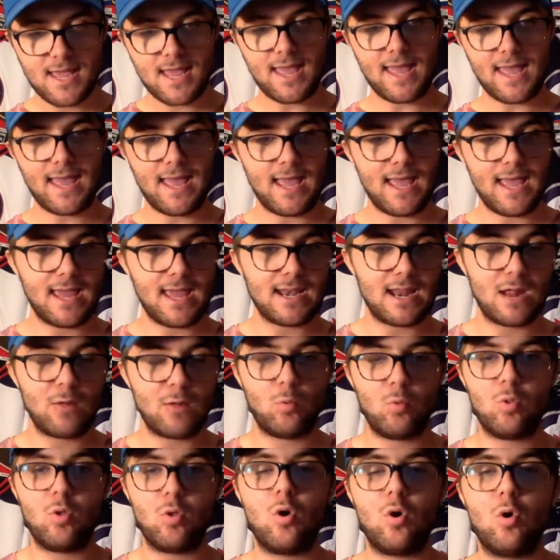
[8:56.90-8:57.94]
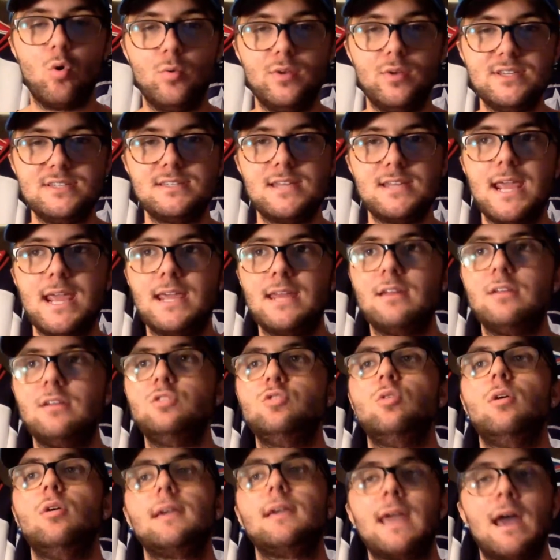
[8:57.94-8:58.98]
and I will always take it
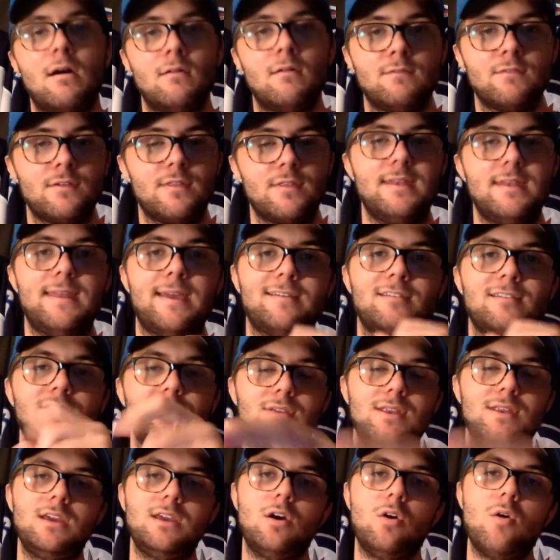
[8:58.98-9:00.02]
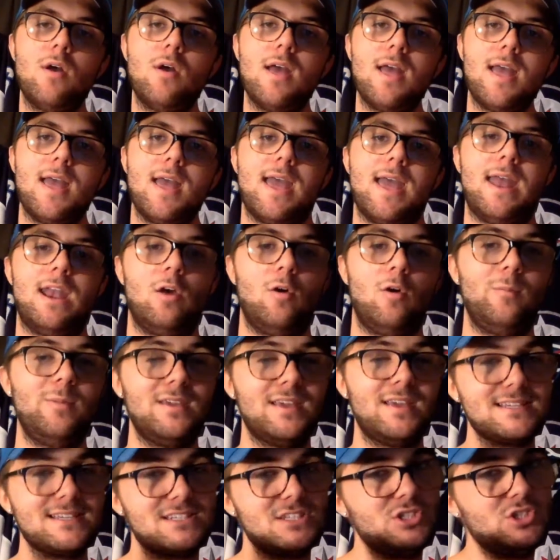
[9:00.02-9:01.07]
into account for the next video. And I hope you
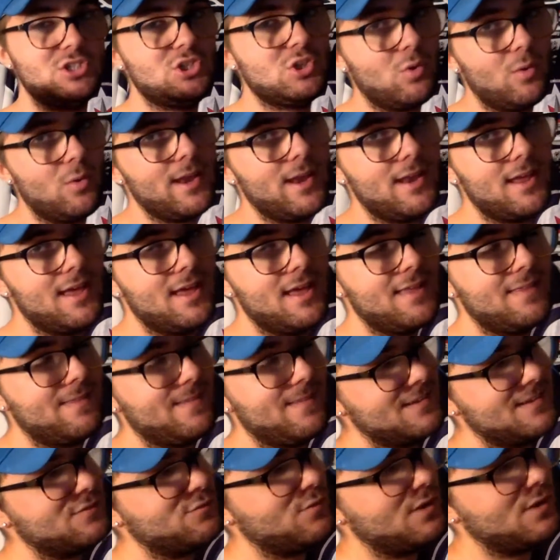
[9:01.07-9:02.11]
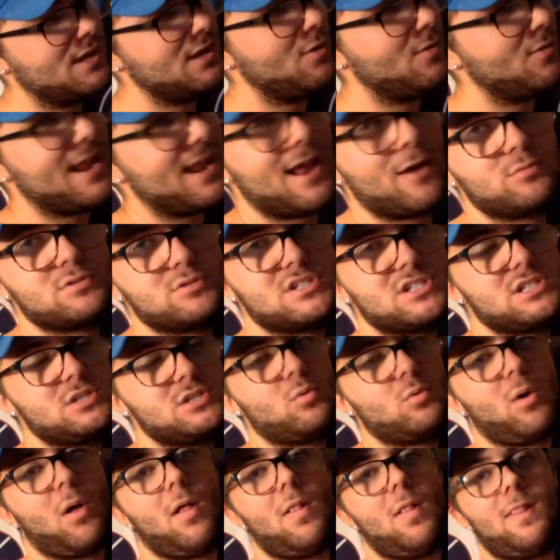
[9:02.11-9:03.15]
guys enjoyed this video, and I will see
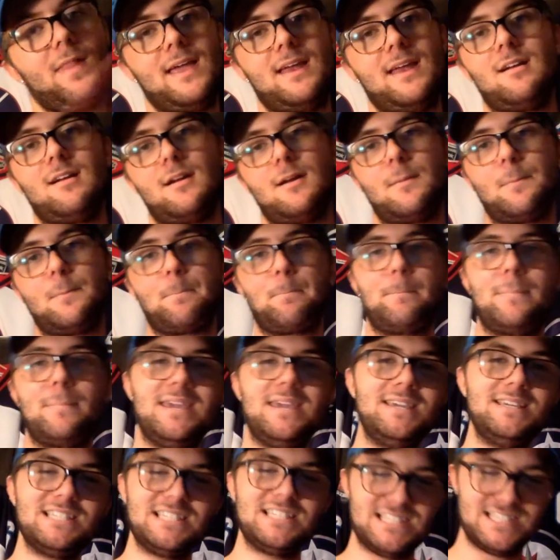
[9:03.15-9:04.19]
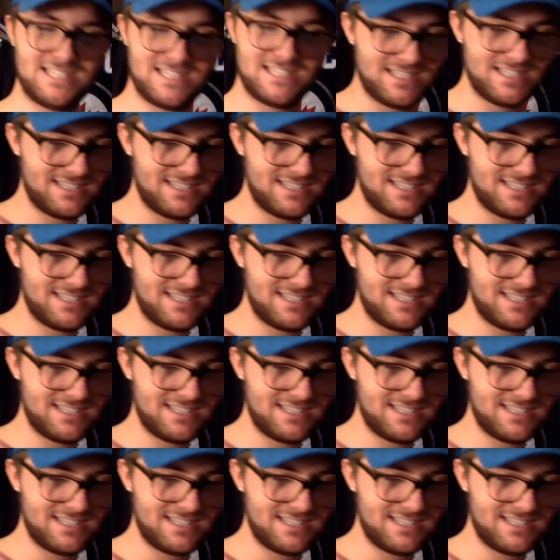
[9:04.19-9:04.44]
you all later. Peace.